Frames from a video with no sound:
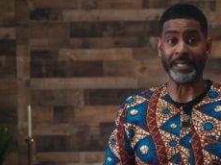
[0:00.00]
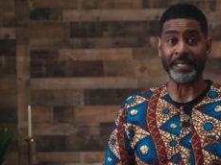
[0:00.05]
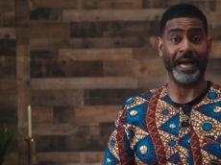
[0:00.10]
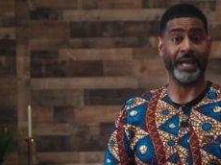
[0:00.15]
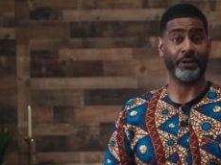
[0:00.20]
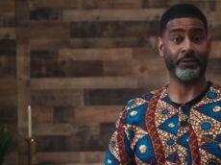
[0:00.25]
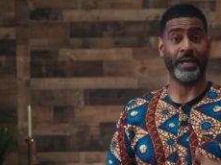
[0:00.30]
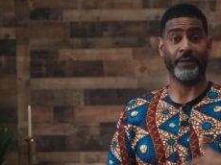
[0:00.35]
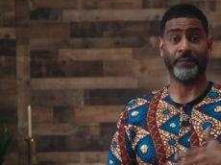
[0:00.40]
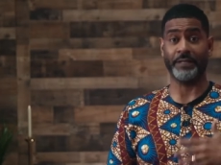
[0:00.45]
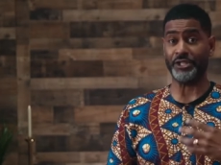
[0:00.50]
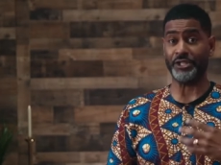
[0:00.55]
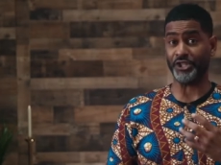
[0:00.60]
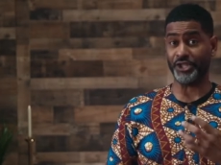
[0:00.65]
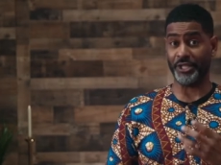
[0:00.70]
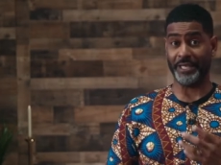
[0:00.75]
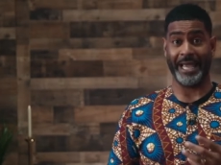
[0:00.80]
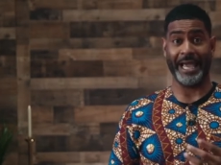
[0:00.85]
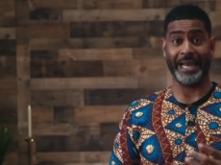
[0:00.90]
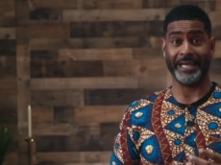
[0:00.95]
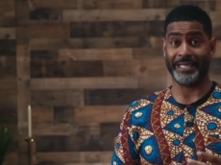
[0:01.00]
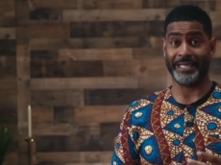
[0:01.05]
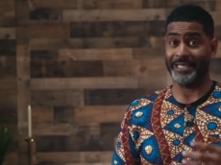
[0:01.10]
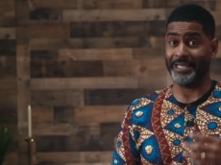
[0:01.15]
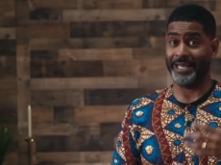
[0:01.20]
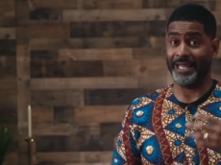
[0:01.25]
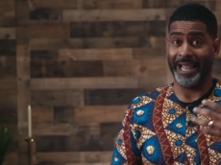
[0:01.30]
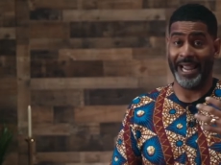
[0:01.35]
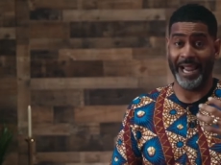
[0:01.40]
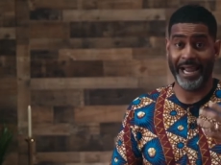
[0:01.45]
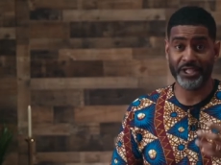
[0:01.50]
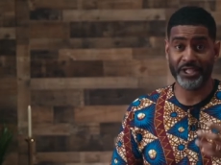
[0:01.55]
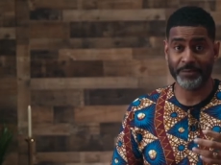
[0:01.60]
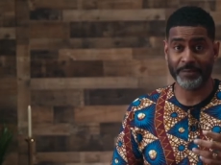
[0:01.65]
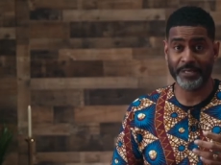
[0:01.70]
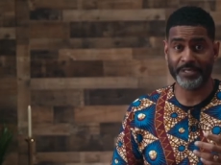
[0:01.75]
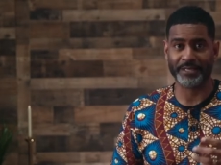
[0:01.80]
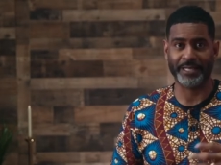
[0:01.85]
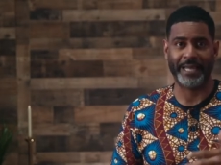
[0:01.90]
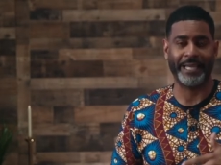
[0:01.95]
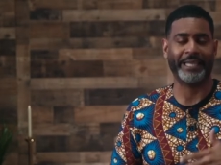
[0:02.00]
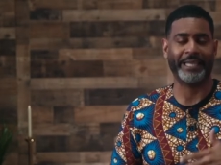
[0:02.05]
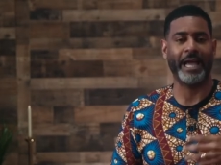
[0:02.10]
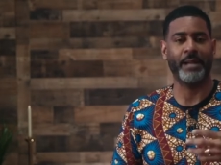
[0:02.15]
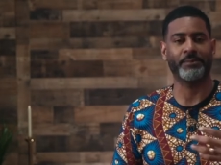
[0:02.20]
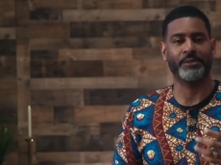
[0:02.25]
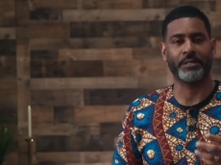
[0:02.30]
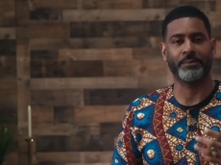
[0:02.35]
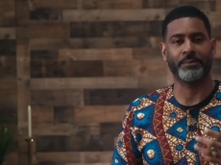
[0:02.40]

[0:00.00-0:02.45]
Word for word: I don't have any genetic enhancements like Captain